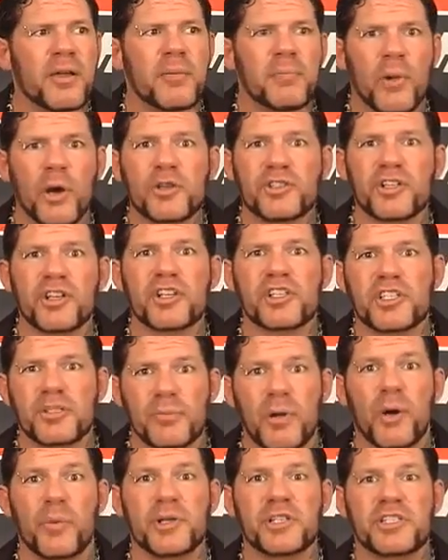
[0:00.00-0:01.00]
most of the
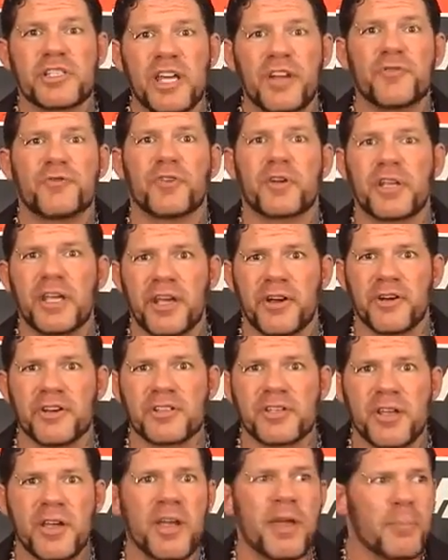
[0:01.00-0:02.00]
Samoans did for
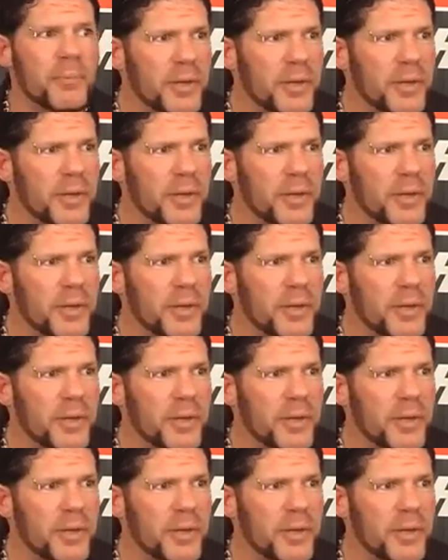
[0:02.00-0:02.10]
years